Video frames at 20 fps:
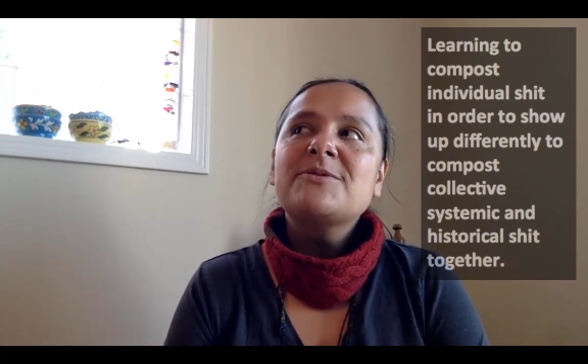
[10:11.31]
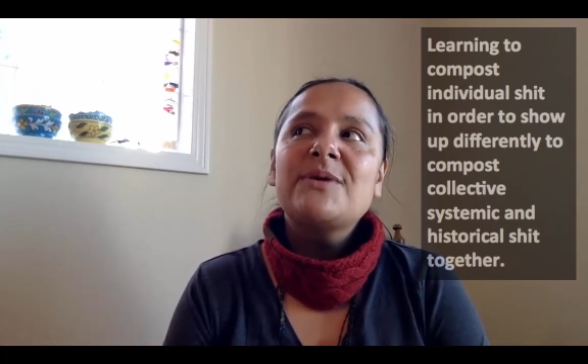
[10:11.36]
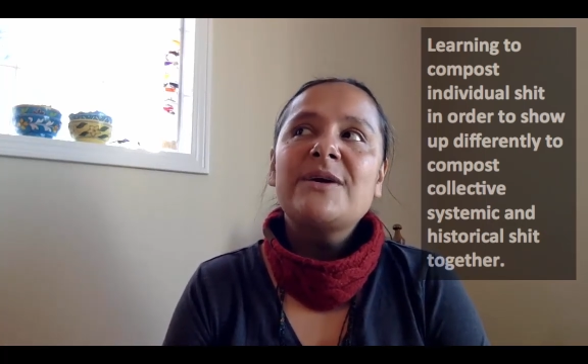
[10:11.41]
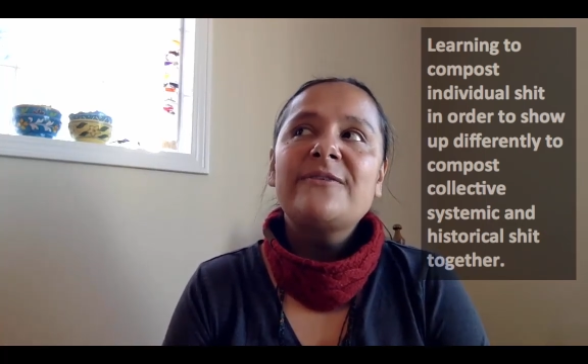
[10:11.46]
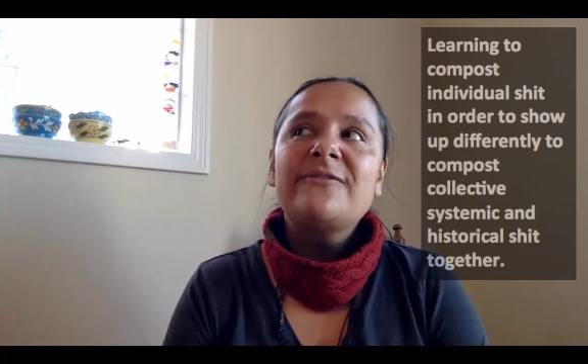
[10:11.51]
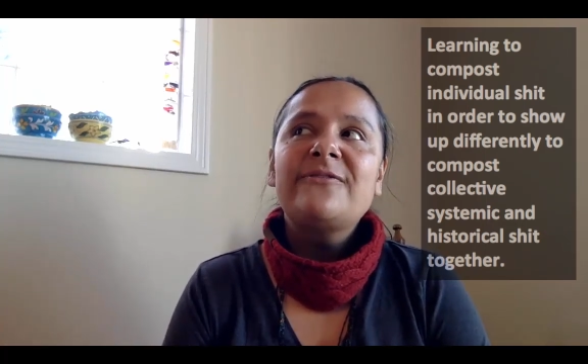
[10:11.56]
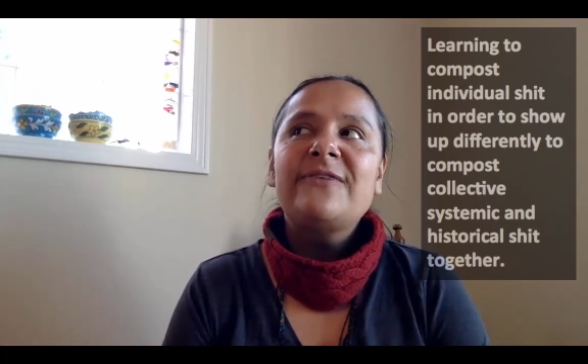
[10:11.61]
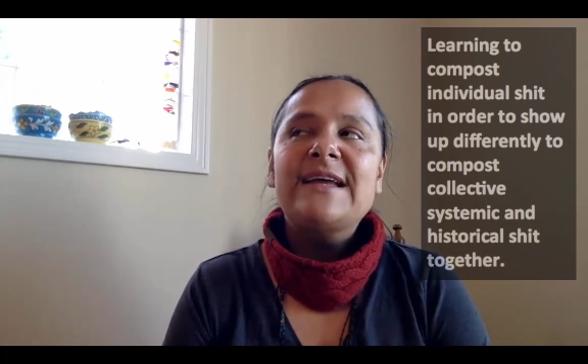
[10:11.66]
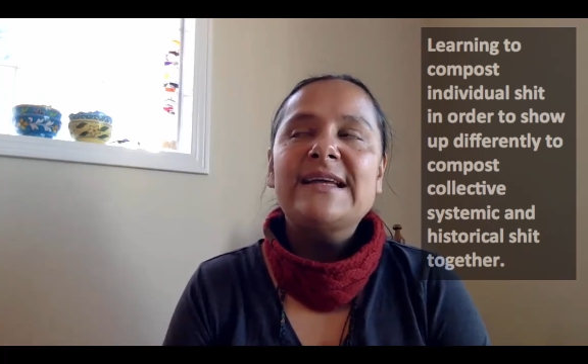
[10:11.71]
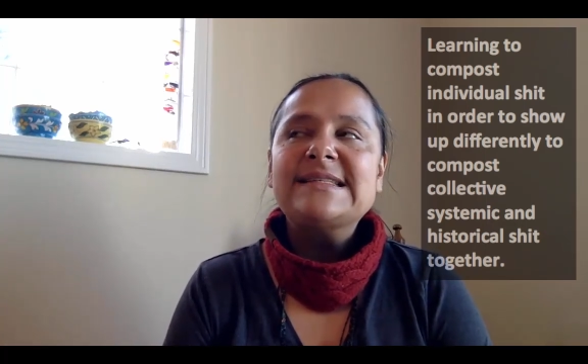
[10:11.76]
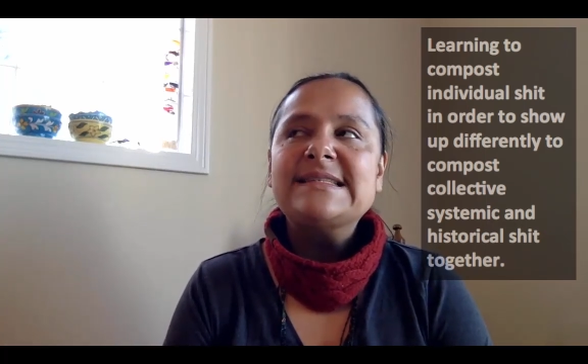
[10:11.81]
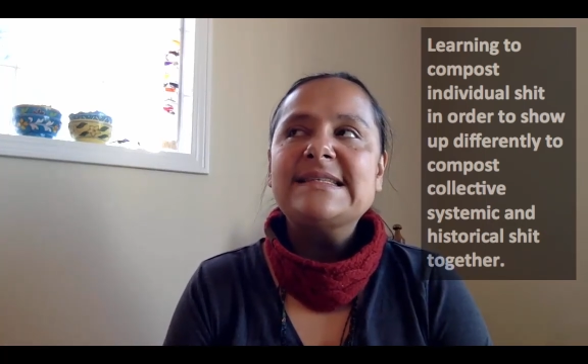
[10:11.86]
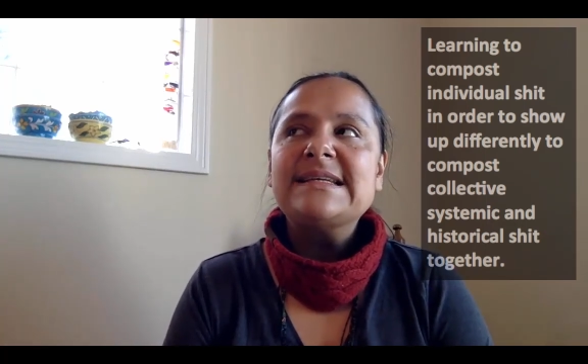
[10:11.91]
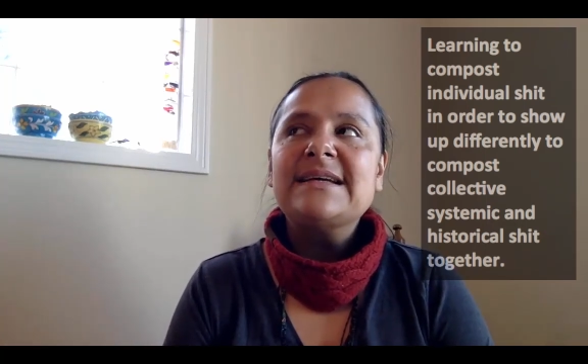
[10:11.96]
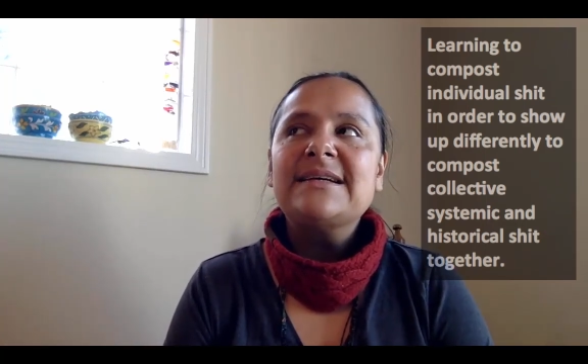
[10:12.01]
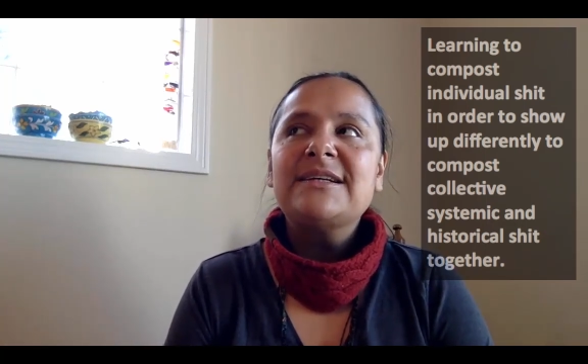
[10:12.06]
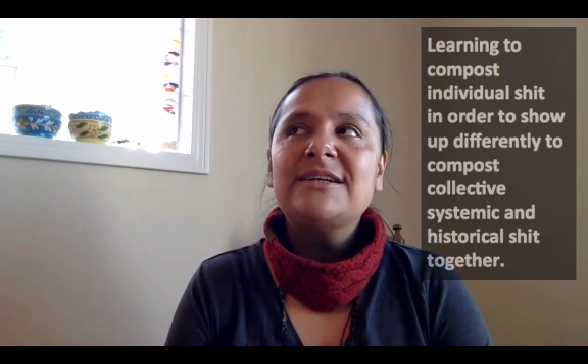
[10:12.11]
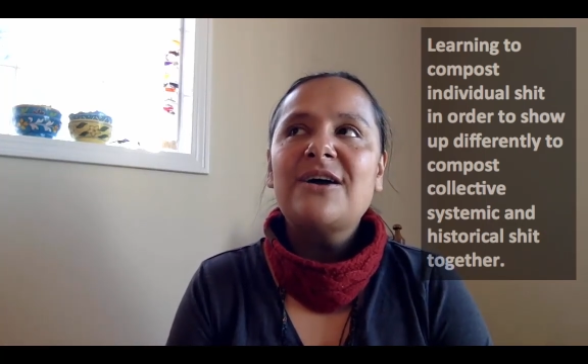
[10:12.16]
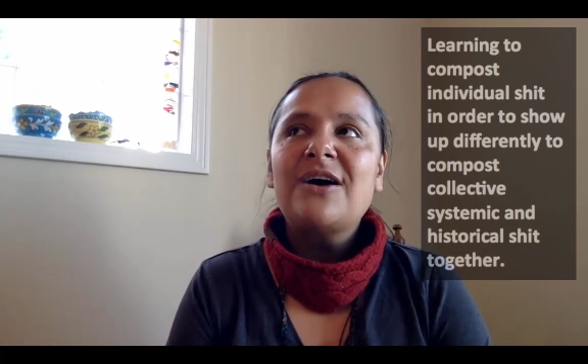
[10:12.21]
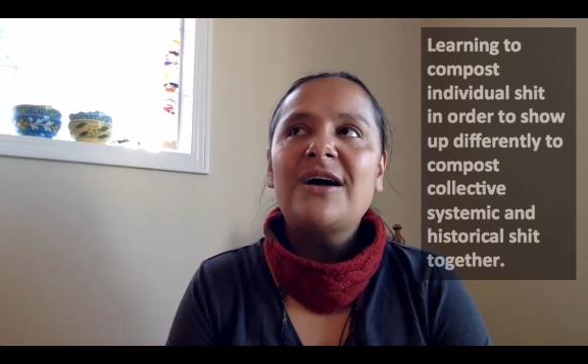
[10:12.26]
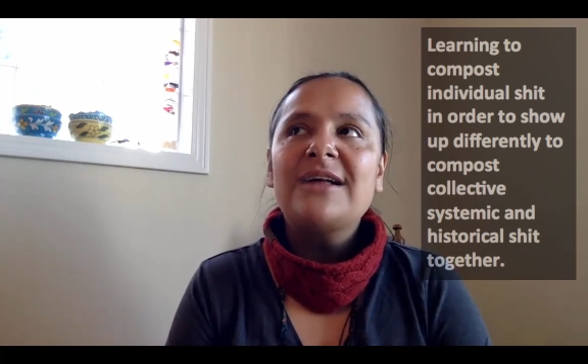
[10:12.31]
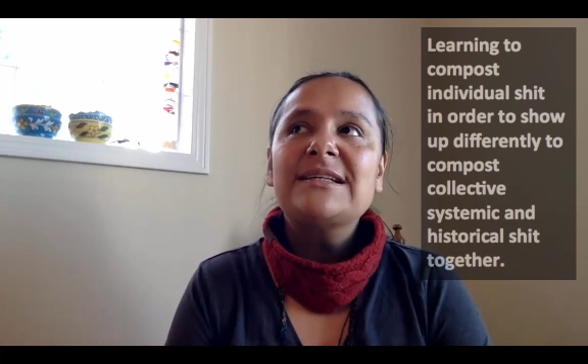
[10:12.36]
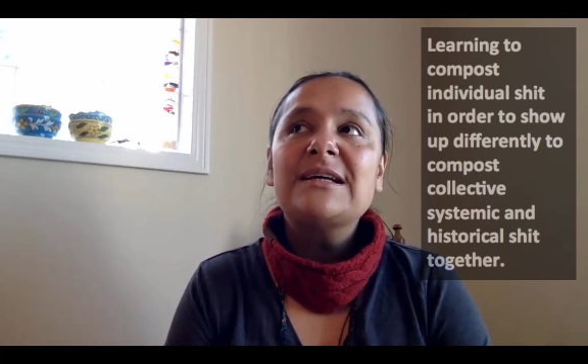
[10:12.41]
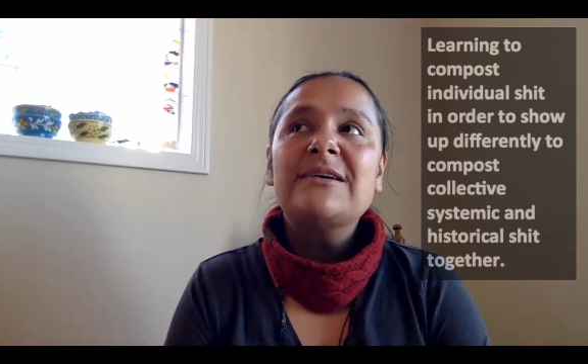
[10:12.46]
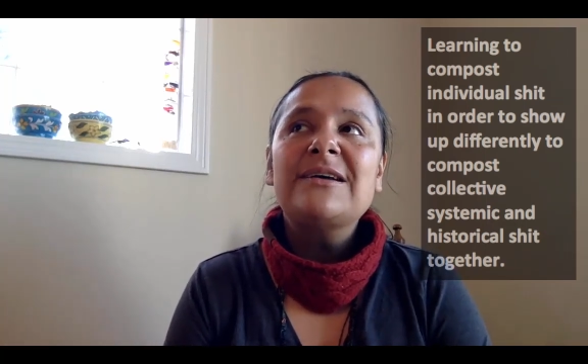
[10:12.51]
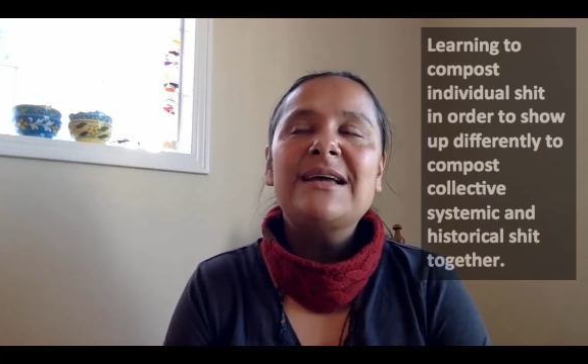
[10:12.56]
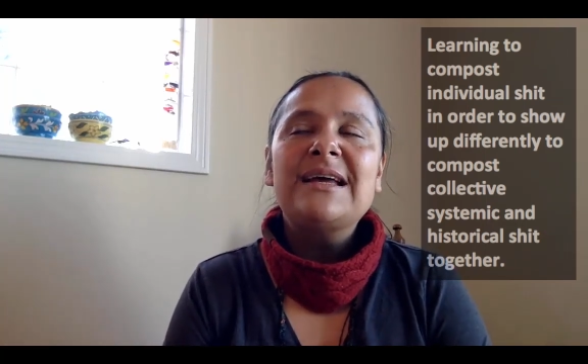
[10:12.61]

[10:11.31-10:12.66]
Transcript: we are facing are not